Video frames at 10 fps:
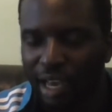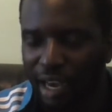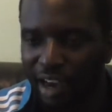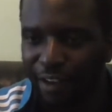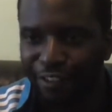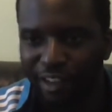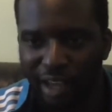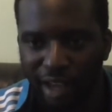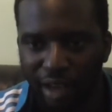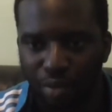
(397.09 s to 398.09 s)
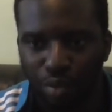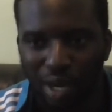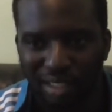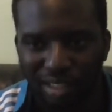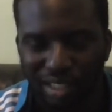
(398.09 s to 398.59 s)
After,
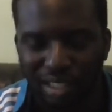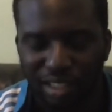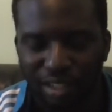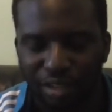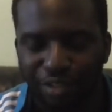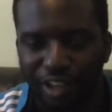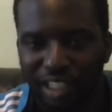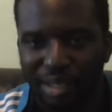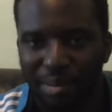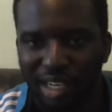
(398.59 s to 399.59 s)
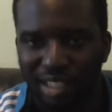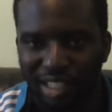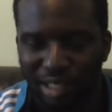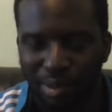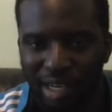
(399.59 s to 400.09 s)
once 30 minutes
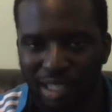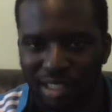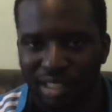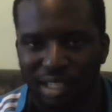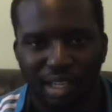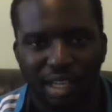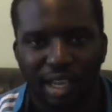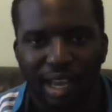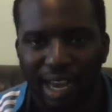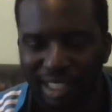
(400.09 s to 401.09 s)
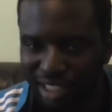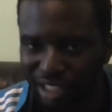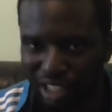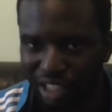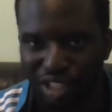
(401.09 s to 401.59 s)
has passed, I
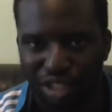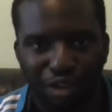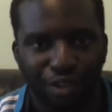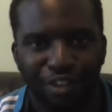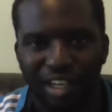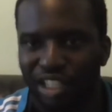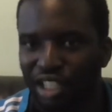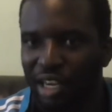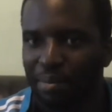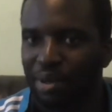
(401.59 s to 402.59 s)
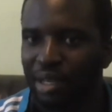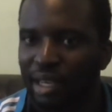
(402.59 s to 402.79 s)
suggest you finish up,